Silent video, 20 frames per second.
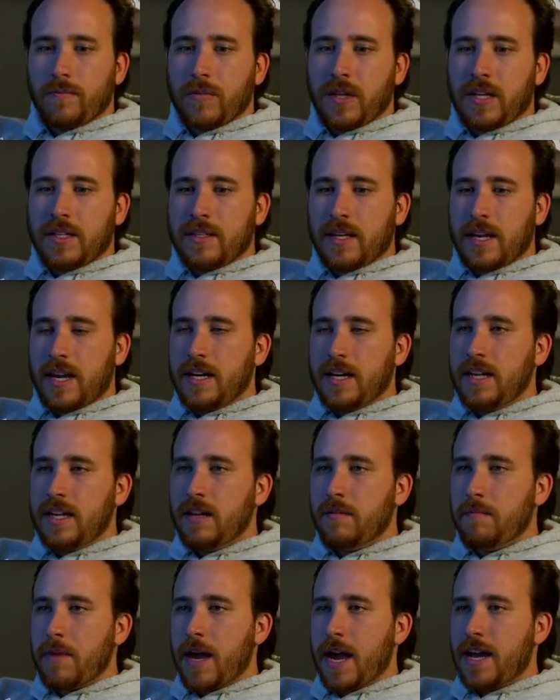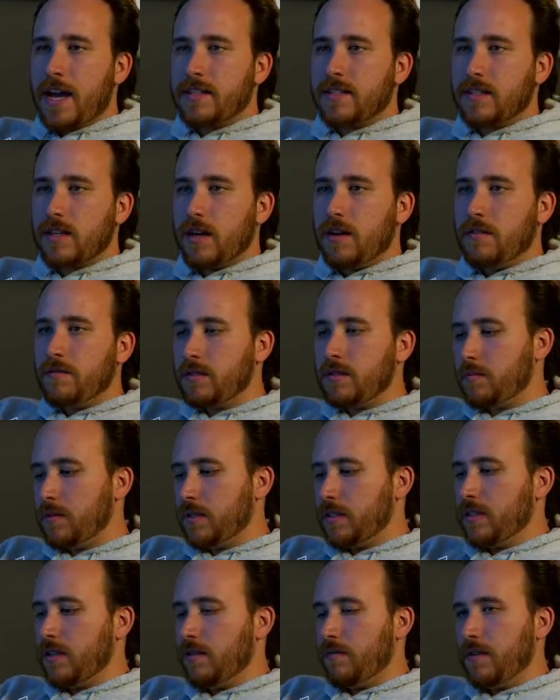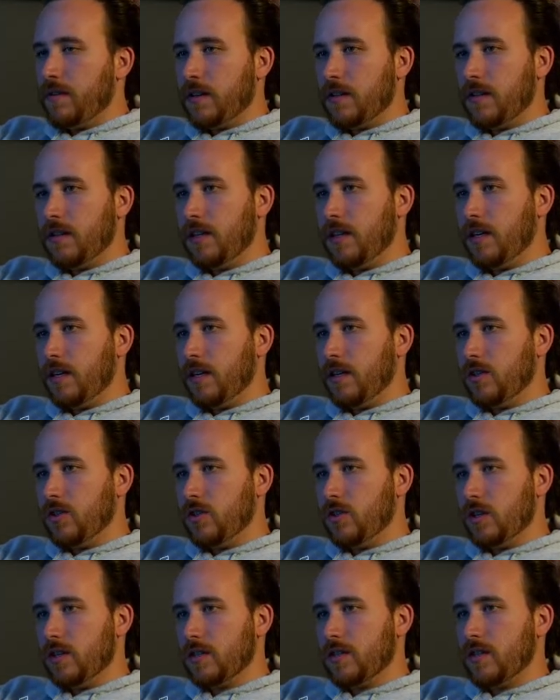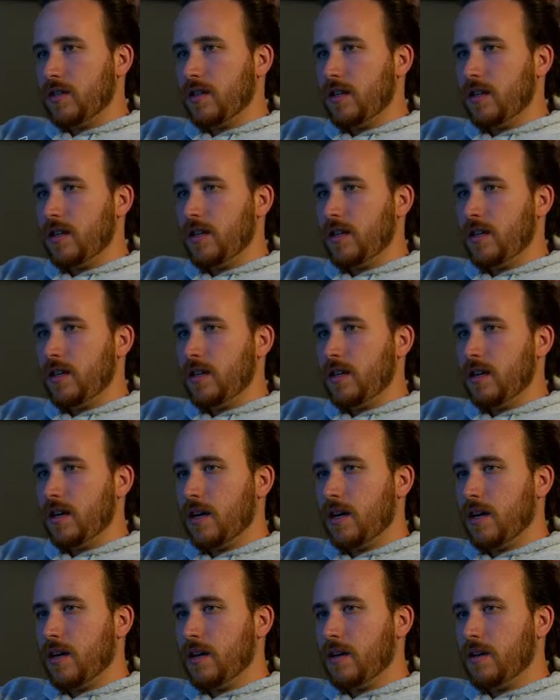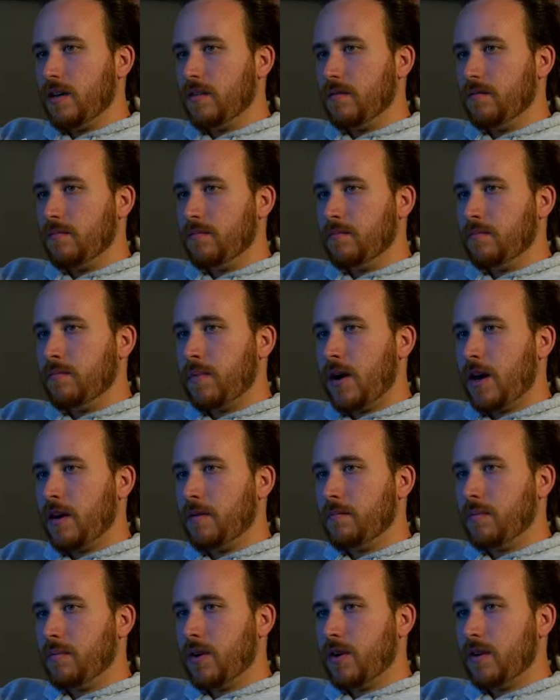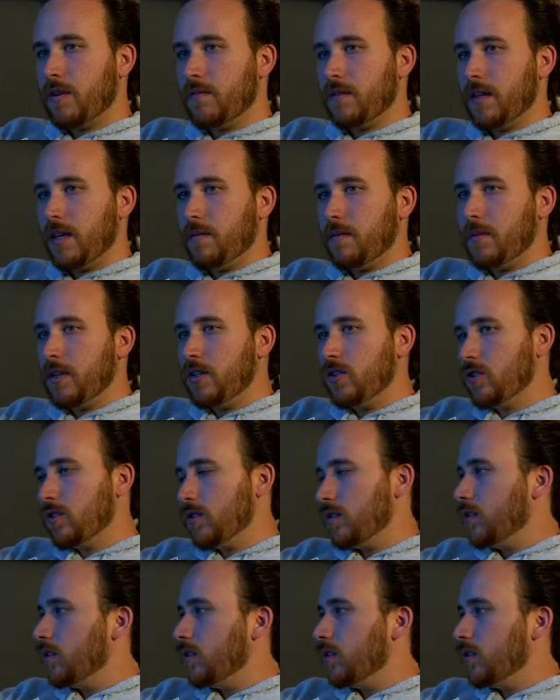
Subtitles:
It's like I need a mask of specifically just the bottom part of the image.